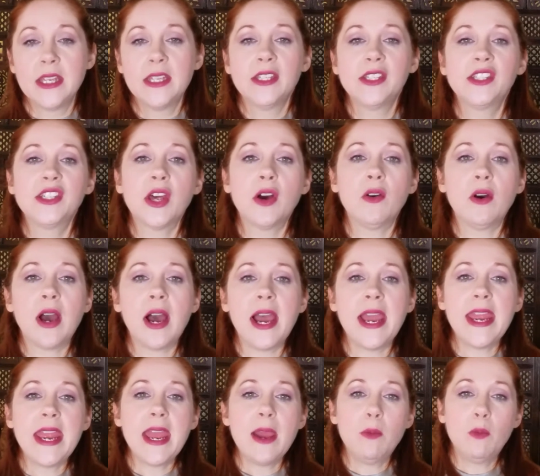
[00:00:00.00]
So I
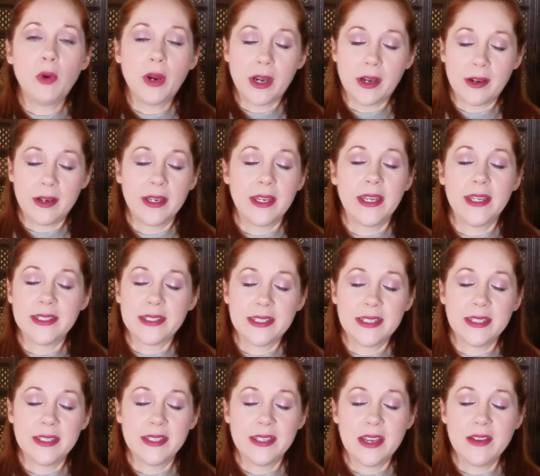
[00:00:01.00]
am wearing
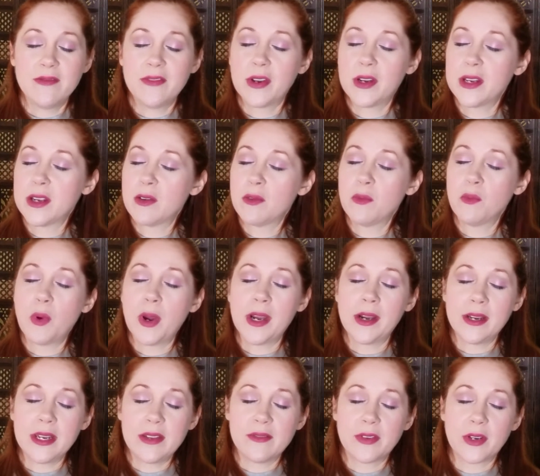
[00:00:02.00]
it. I'm
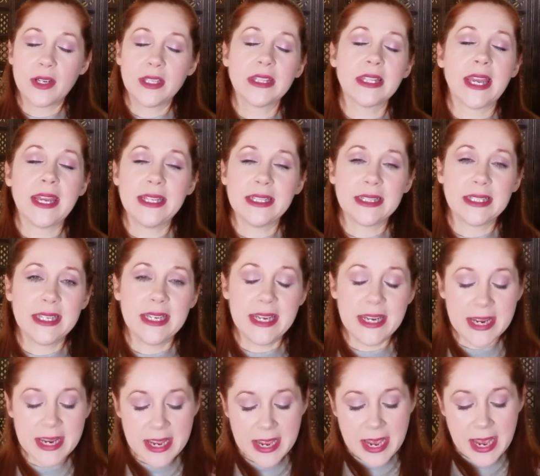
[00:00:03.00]
wearing it very
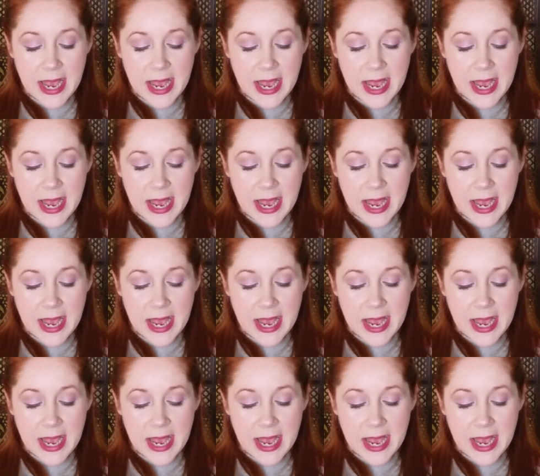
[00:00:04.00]
lightly.